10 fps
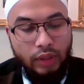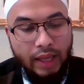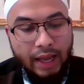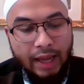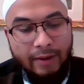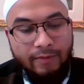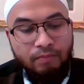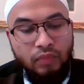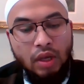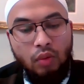we have
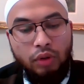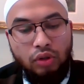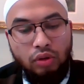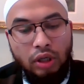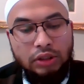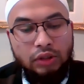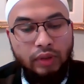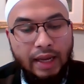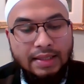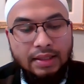with regards
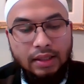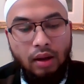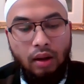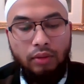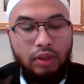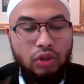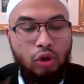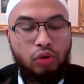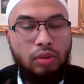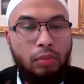to SEL,
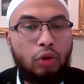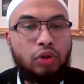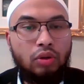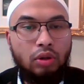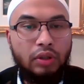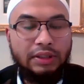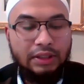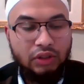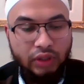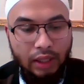social emotional learning,
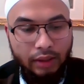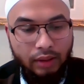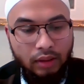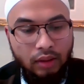Sister Yelena.